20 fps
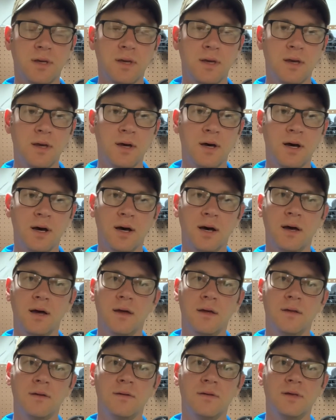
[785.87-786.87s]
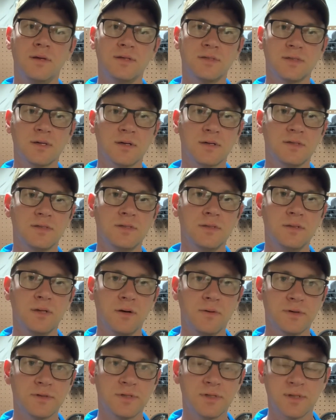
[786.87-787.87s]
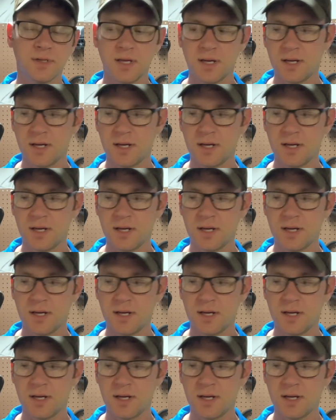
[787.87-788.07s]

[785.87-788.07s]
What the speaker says: as long as you know what you're getting